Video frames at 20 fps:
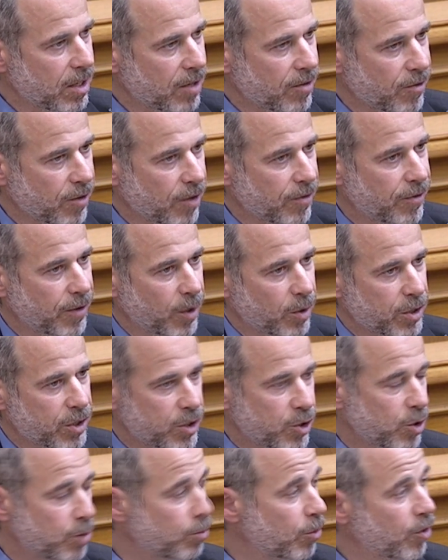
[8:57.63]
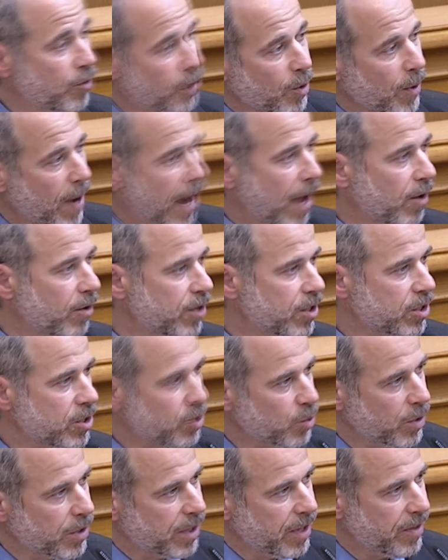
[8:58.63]
for folks to move around
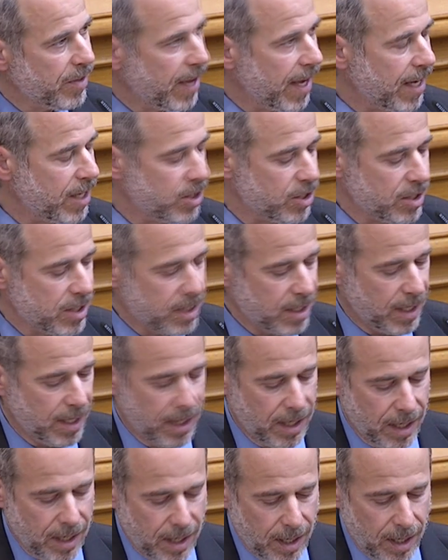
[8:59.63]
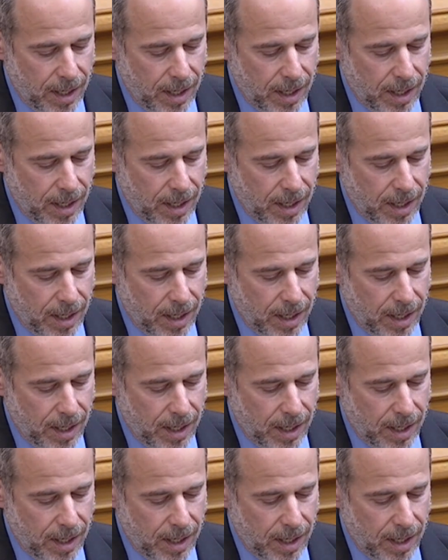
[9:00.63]
within the agency,